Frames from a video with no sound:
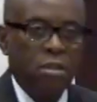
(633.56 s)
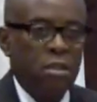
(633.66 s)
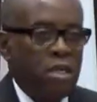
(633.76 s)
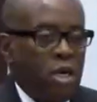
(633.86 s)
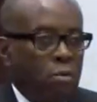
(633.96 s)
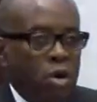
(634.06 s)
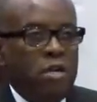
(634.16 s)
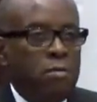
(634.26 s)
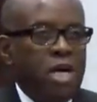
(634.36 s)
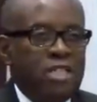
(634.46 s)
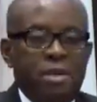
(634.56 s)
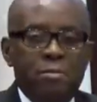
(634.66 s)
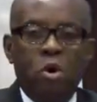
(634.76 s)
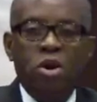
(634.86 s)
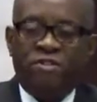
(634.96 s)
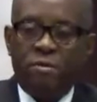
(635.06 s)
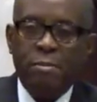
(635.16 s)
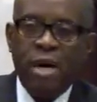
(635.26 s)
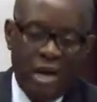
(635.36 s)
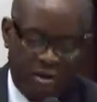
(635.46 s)
In other words, you must be born from
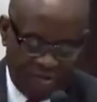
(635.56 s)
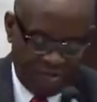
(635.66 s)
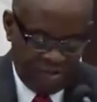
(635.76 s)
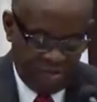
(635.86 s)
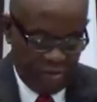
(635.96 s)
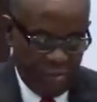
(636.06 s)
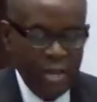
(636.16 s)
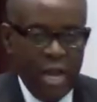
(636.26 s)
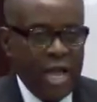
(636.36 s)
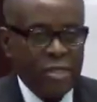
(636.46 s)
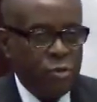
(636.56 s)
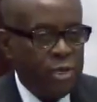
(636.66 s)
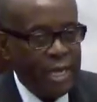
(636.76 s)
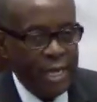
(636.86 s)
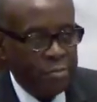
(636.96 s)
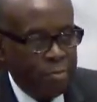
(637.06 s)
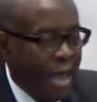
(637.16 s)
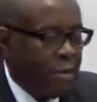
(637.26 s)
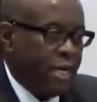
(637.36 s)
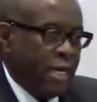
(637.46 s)
above. As we
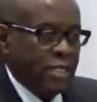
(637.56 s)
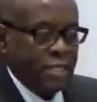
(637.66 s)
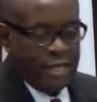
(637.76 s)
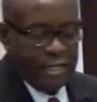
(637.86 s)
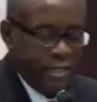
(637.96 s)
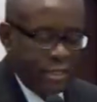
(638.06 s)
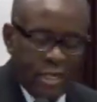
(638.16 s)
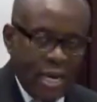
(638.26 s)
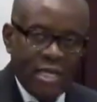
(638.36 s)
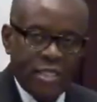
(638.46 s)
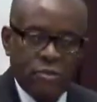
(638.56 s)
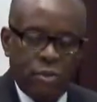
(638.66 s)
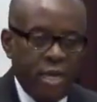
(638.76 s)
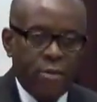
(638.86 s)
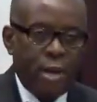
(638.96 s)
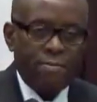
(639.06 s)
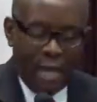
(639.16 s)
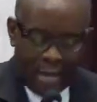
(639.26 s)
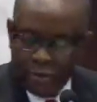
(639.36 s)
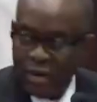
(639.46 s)
expounded on this uh, last week, well, I'm
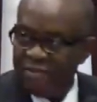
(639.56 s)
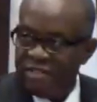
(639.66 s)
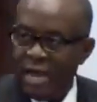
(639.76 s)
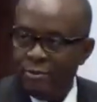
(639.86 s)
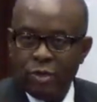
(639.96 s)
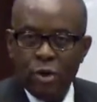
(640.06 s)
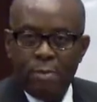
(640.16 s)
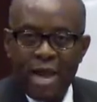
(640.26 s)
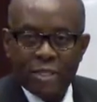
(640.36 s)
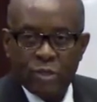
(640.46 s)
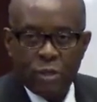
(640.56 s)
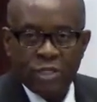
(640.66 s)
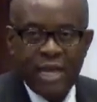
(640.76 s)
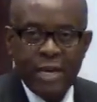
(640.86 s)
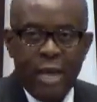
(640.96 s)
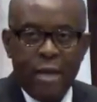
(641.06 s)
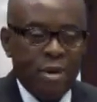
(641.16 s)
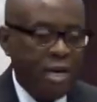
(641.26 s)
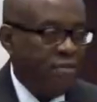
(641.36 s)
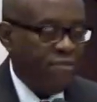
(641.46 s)
not, I don't have time to go back to all that,
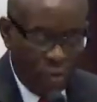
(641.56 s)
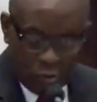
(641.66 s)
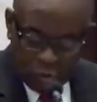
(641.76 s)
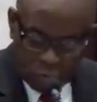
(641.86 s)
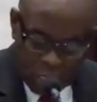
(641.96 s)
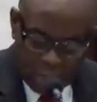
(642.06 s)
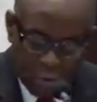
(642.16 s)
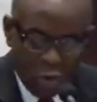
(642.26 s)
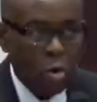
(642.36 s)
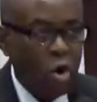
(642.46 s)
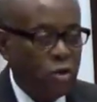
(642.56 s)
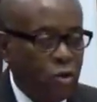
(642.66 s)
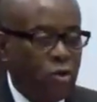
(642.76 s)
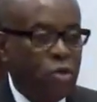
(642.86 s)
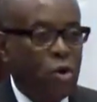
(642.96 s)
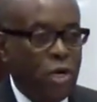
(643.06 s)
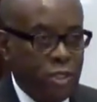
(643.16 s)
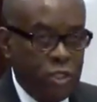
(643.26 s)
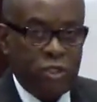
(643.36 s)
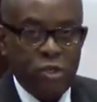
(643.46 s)
but if you want more, more, you could go on
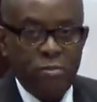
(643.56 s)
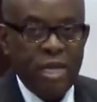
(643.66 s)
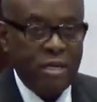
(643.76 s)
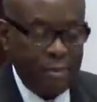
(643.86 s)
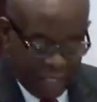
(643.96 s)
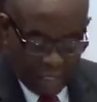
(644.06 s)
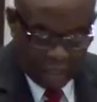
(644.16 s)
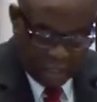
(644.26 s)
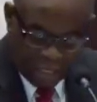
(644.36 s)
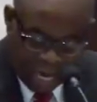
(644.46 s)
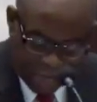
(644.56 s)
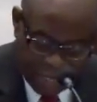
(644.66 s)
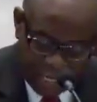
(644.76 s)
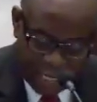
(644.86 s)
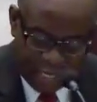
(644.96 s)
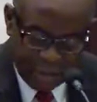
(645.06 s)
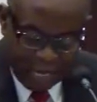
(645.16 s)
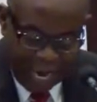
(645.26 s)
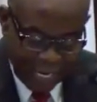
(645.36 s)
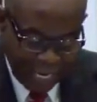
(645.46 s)
YouTube and the message is there. You can, can
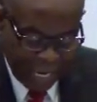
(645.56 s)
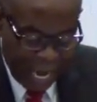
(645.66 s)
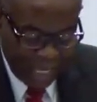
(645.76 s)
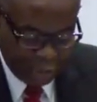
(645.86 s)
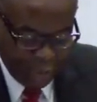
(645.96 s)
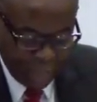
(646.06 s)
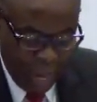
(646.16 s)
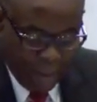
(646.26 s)
look at the last one.